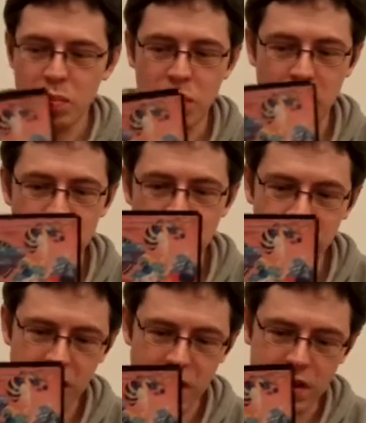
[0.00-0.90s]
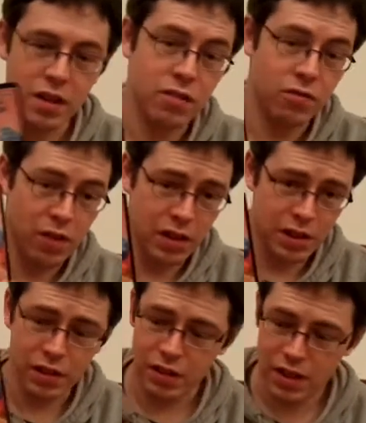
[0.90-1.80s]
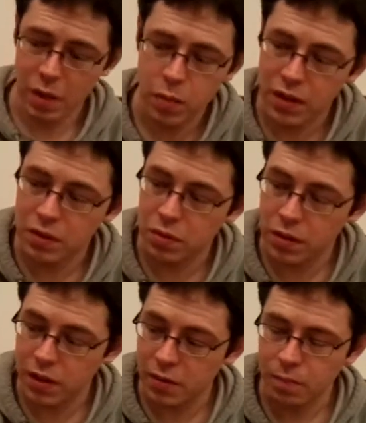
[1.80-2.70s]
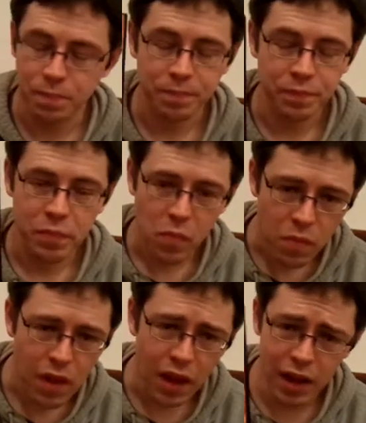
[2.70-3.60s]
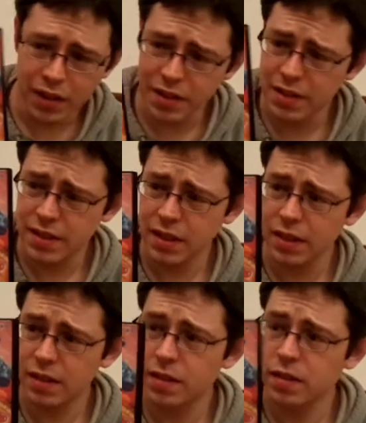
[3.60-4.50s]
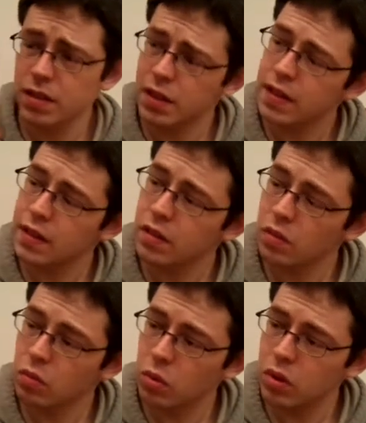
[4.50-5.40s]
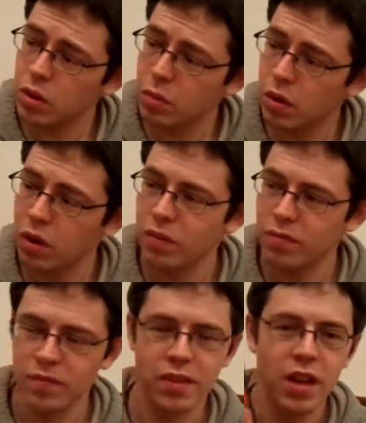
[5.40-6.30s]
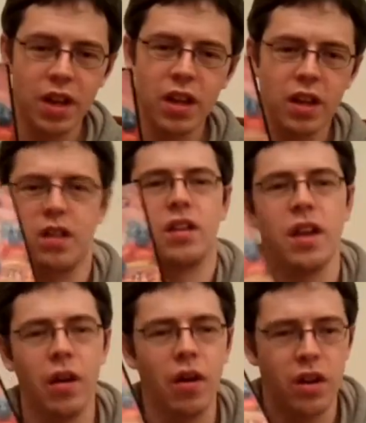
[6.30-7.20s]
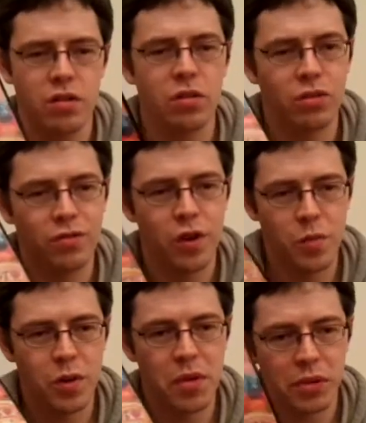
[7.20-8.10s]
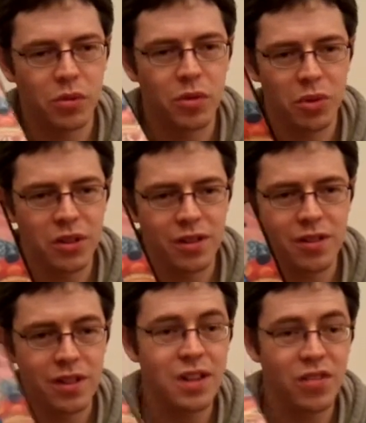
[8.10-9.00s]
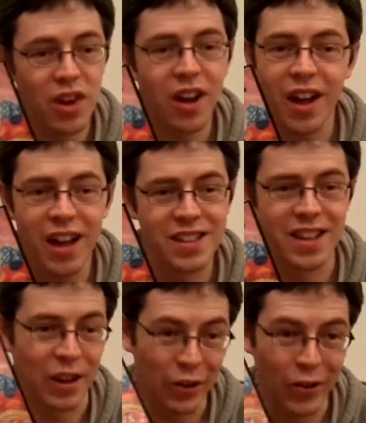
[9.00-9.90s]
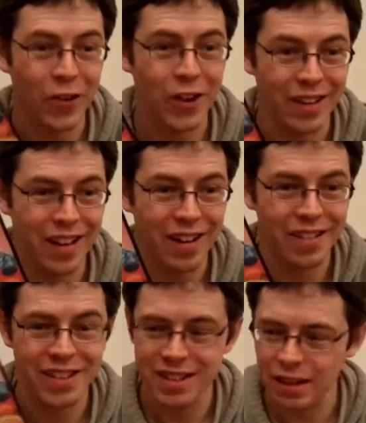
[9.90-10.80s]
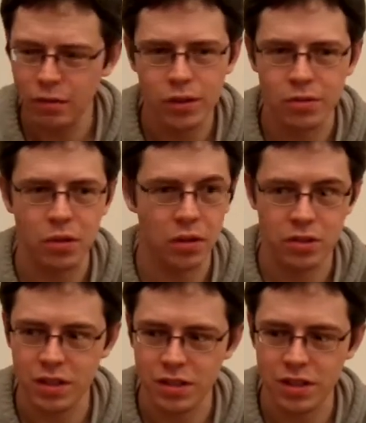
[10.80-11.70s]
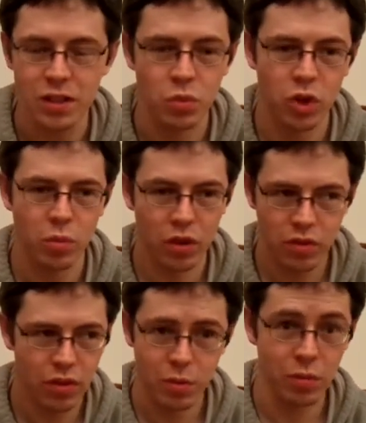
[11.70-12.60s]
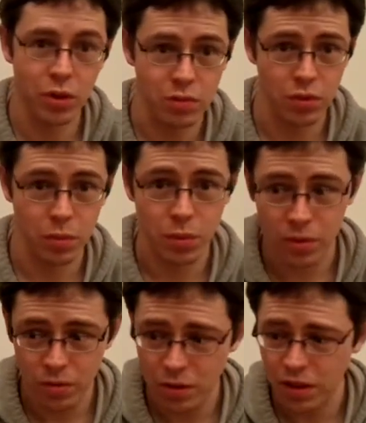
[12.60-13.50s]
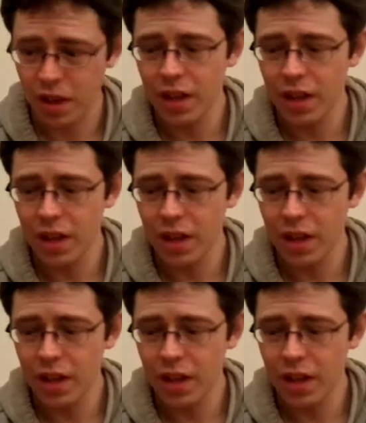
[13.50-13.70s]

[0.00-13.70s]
But moving on, final Japanese one then, and this is Wonder Boy. Now I know a fair bit about the Wonder Boy series, and even I had to look at that and say, well, geez, it's Wonder Boy 3, but which Wonder Boy 3?